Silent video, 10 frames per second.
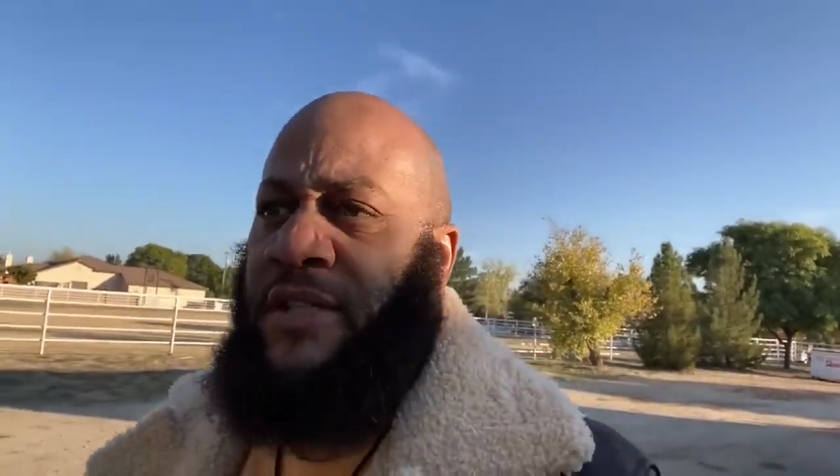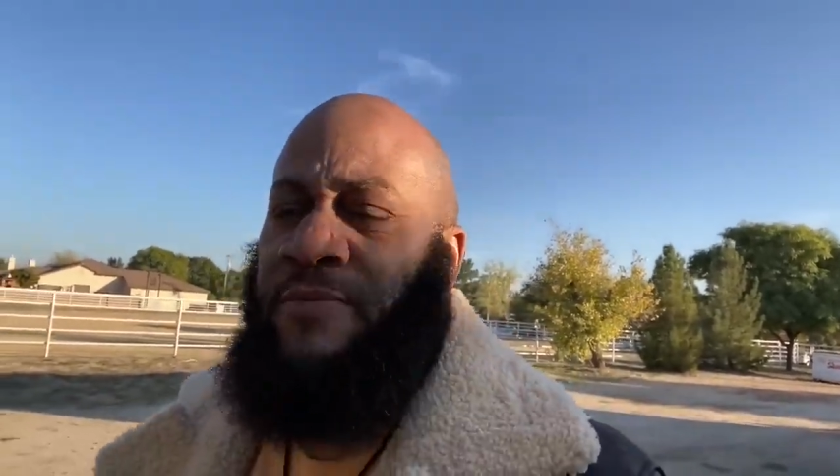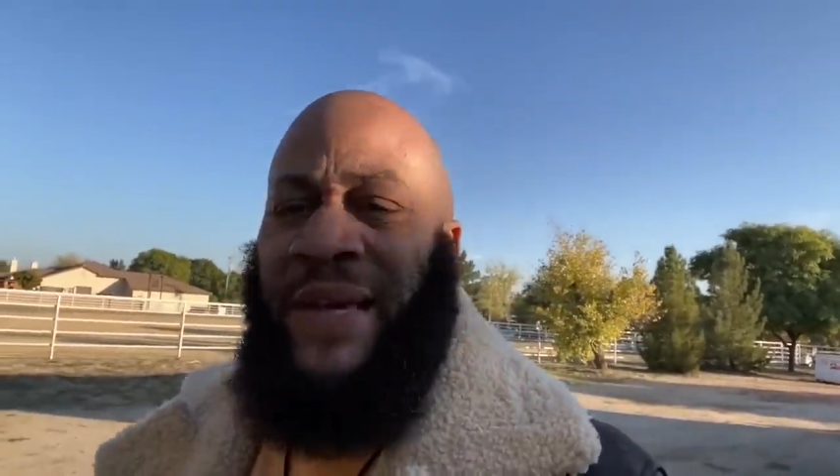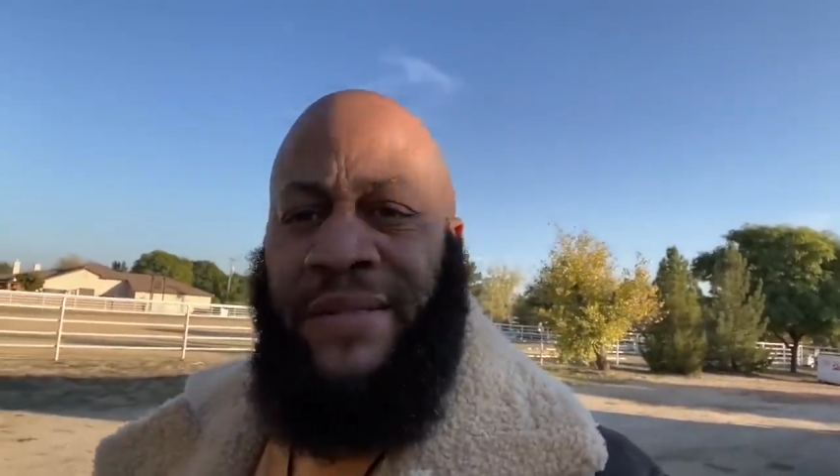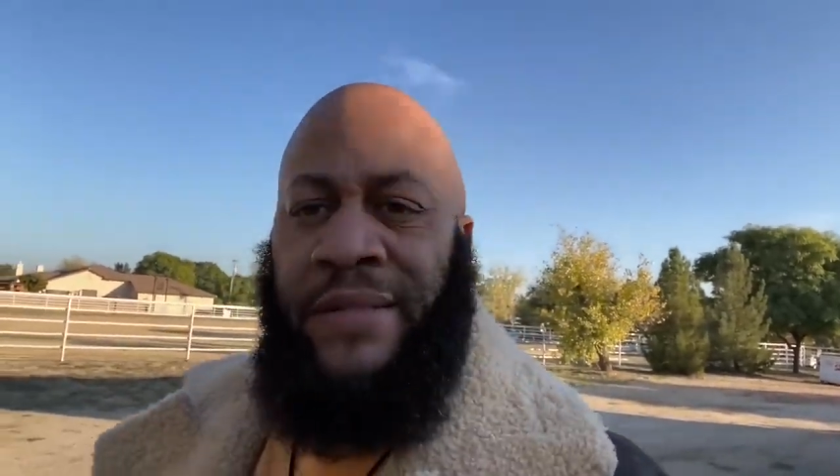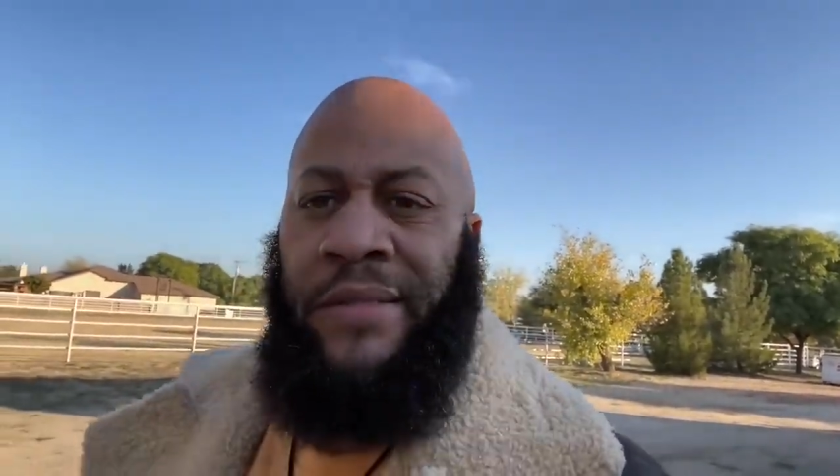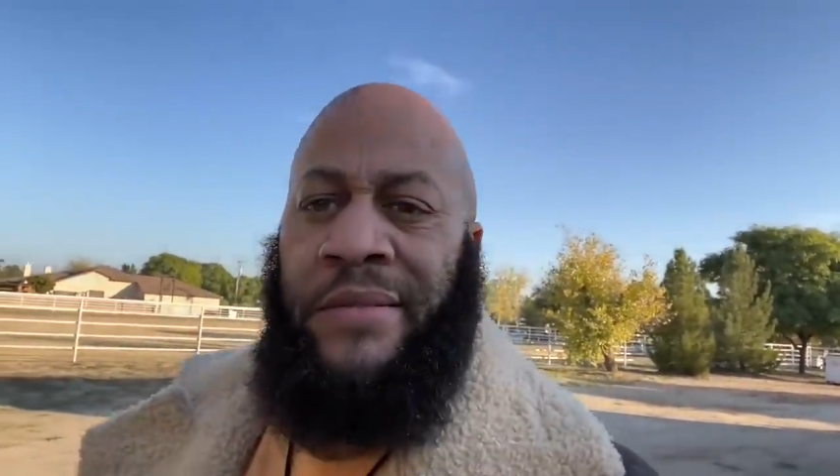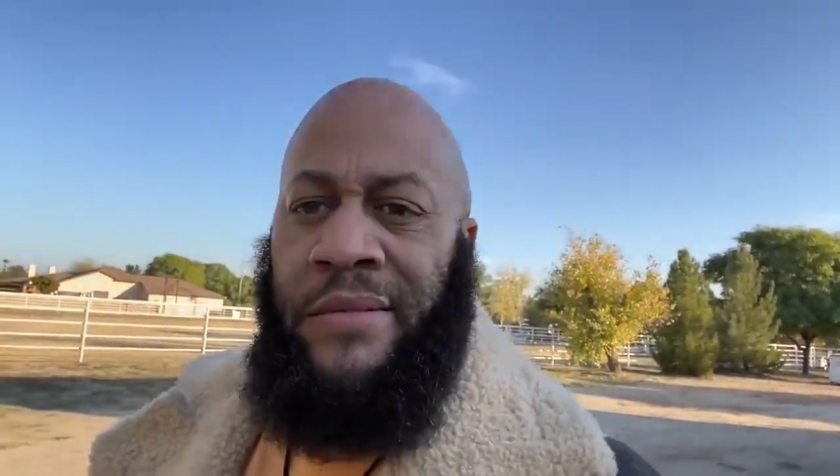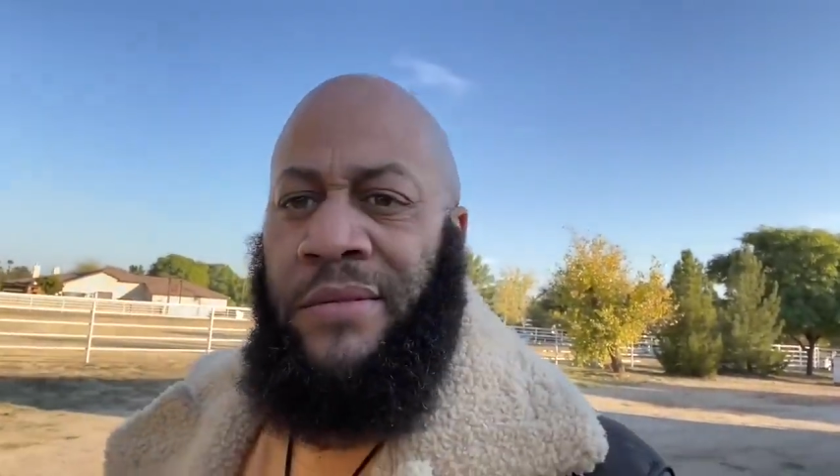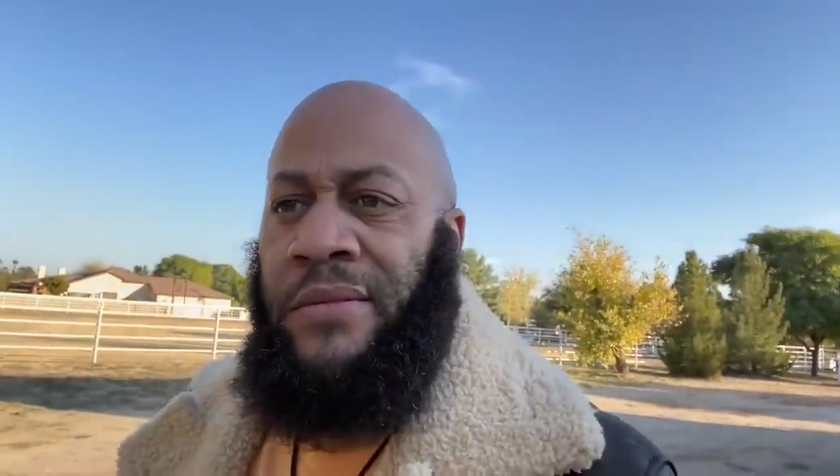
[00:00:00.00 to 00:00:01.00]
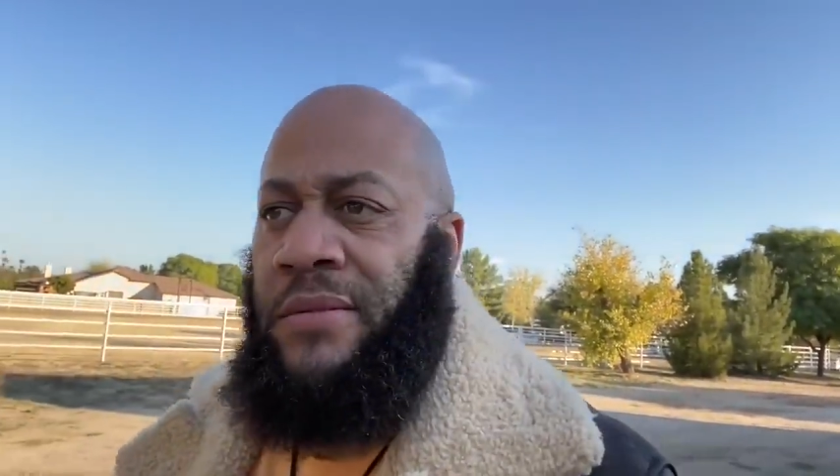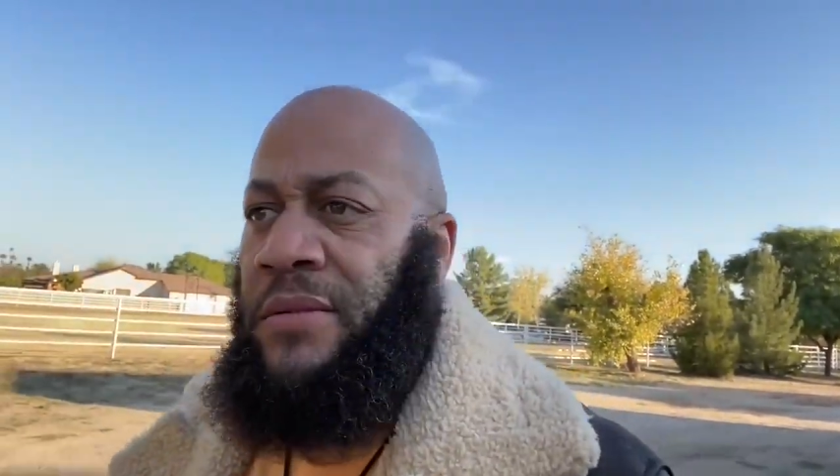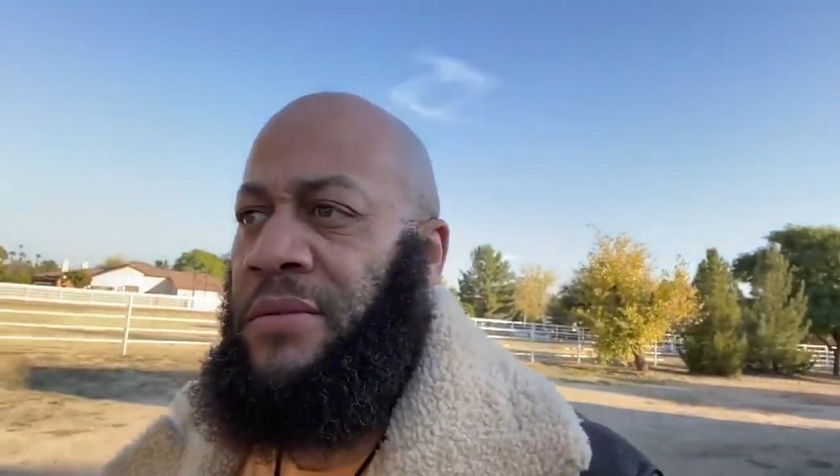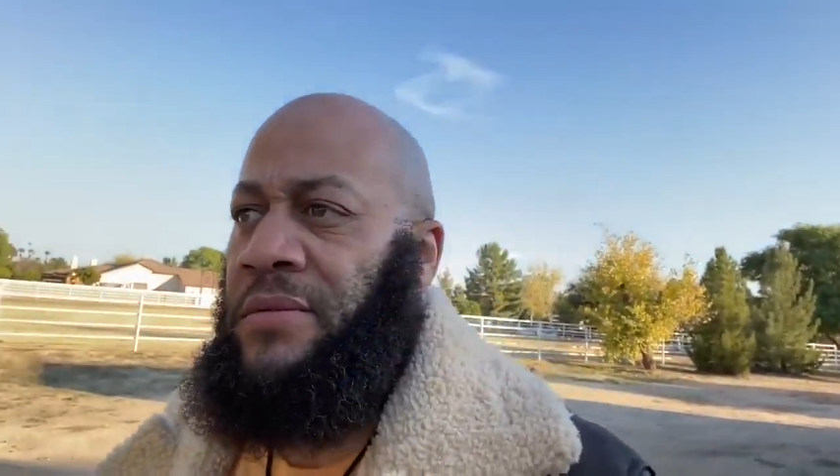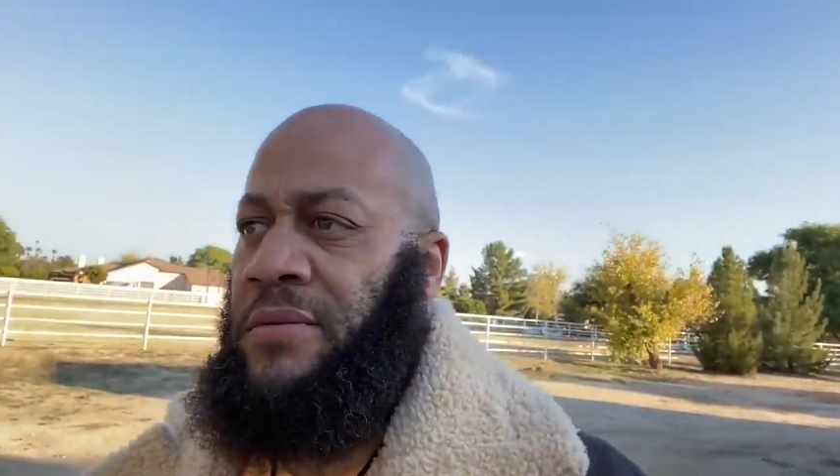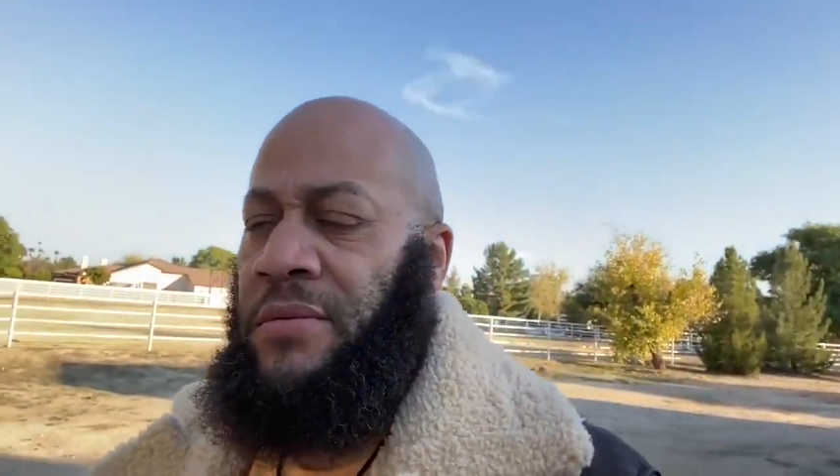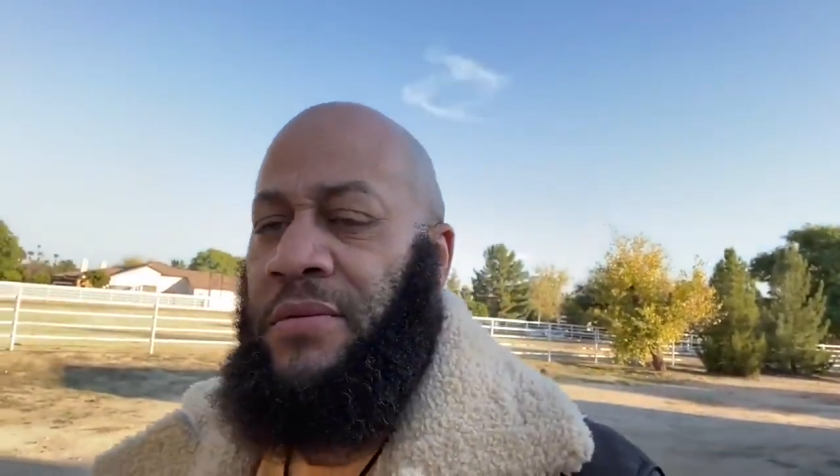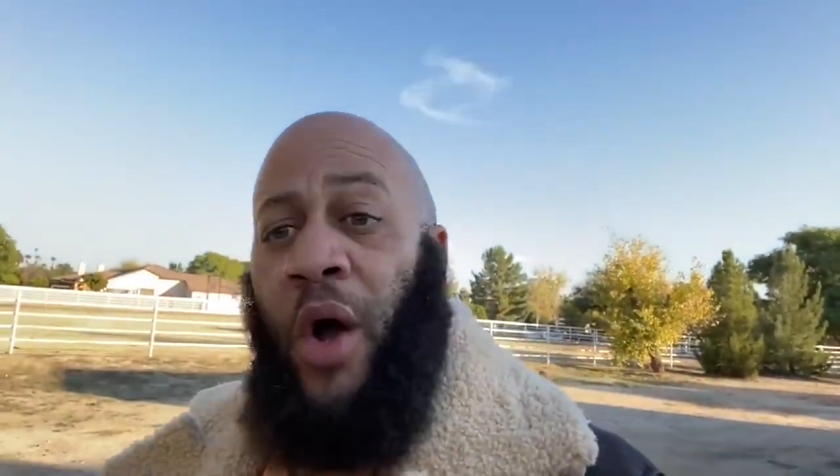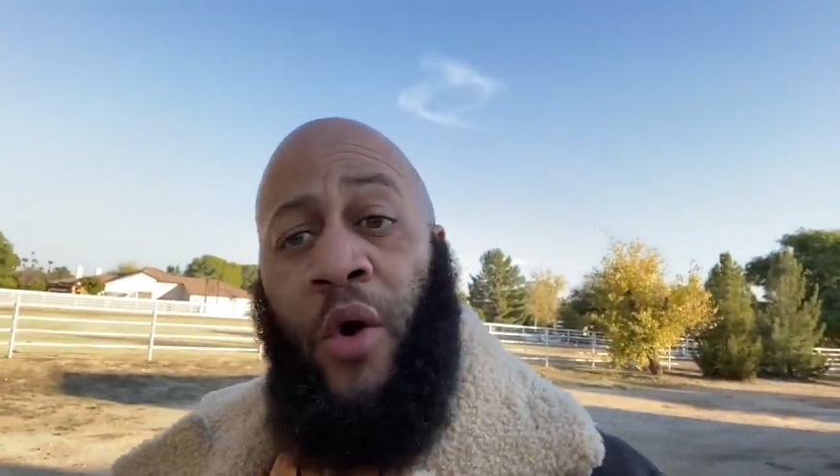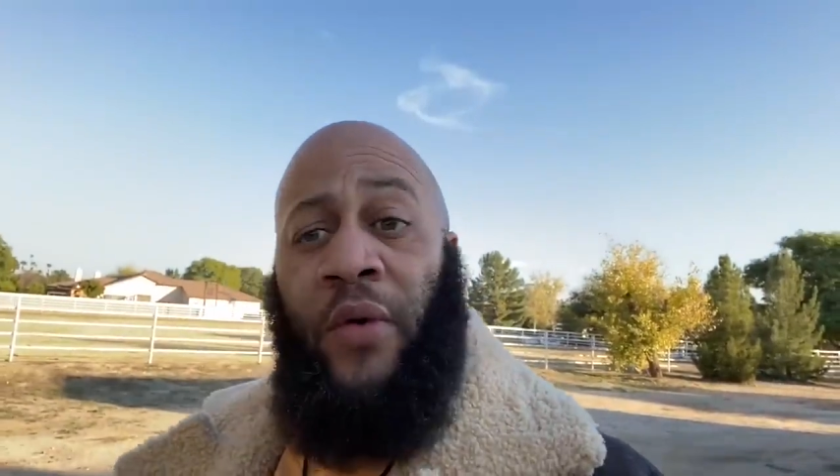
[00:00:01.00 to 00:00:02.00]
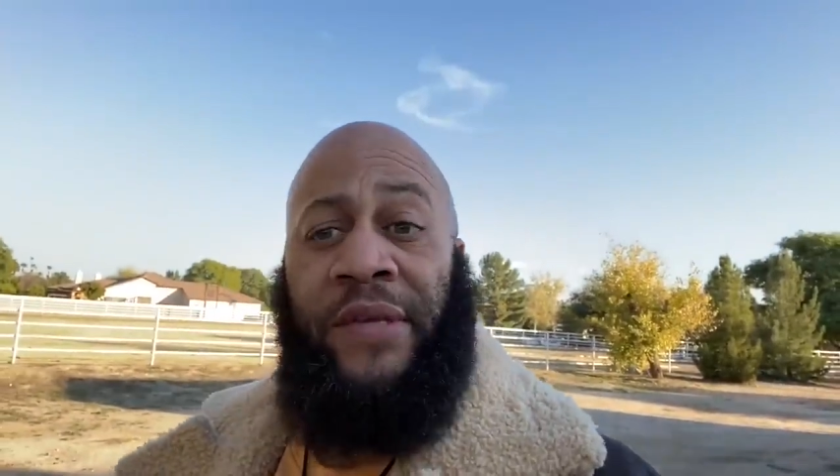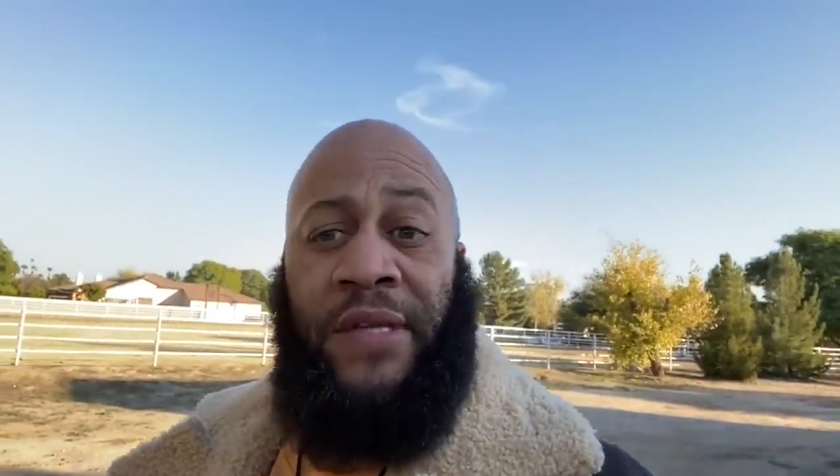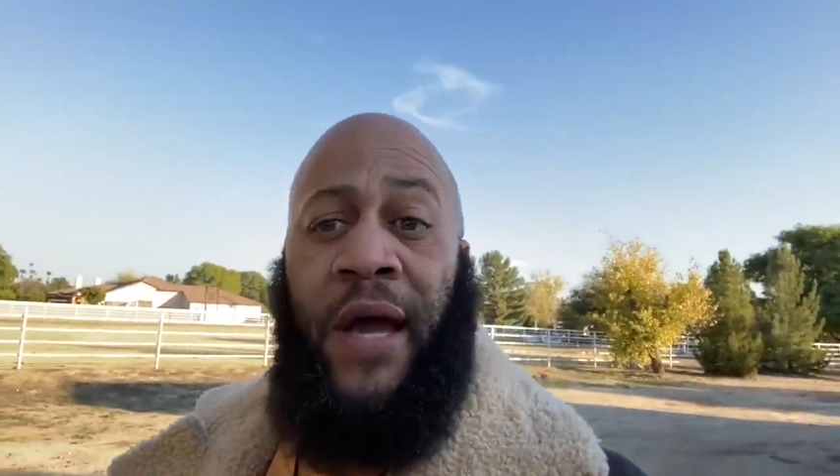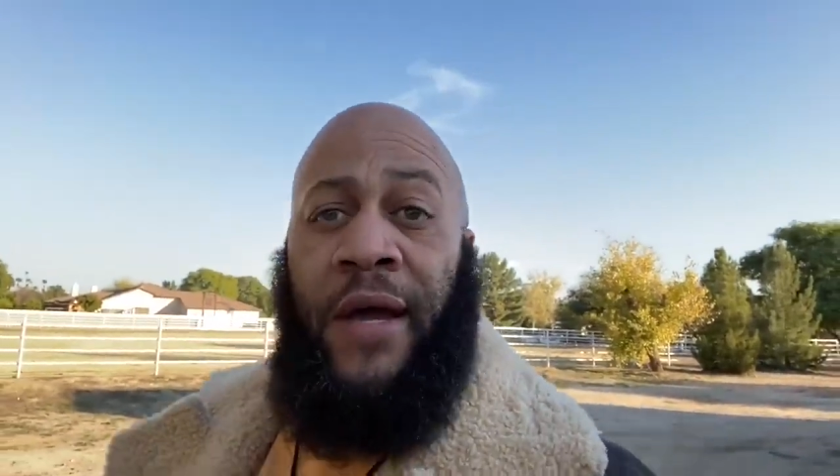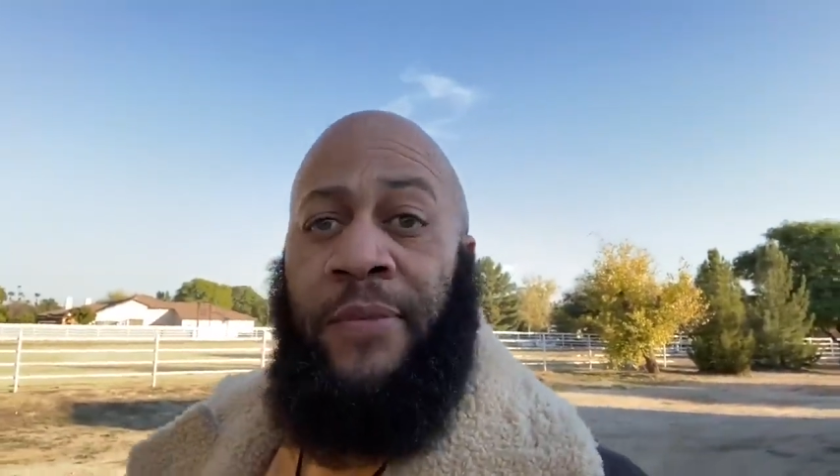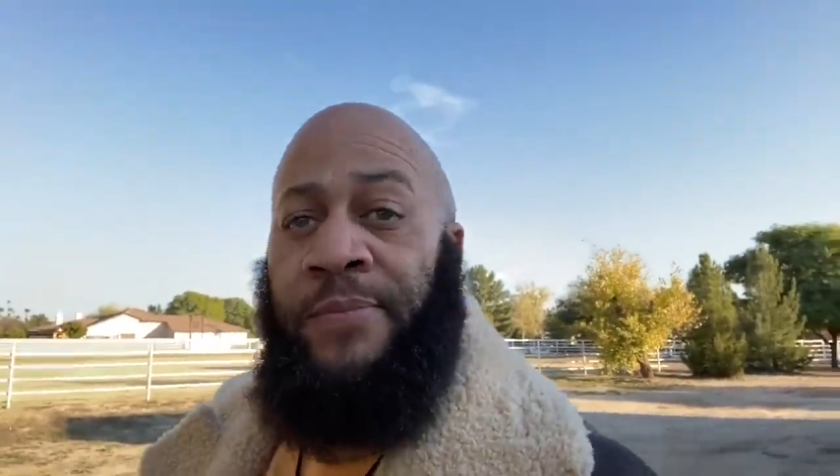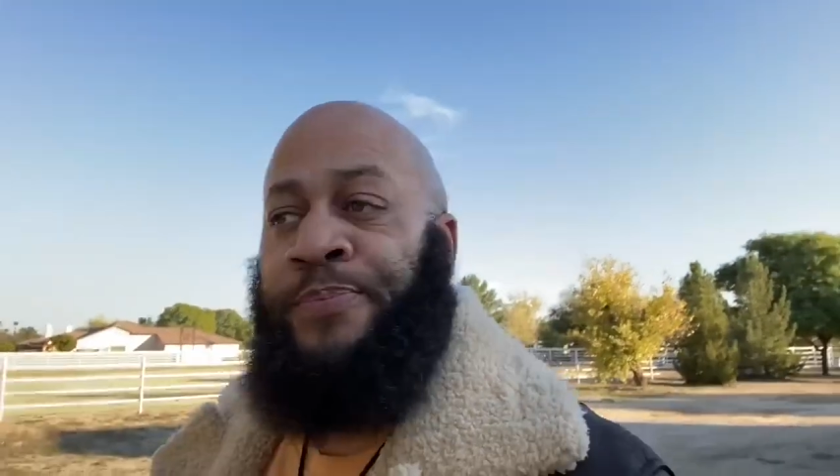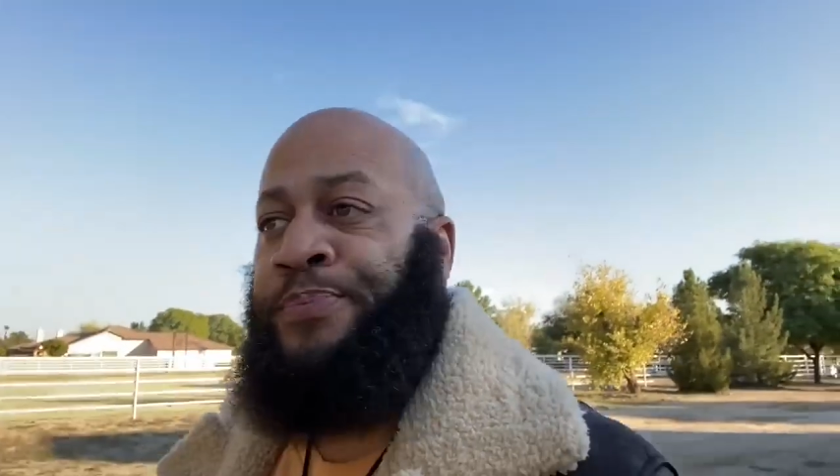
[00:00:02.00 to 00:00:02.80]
business all the time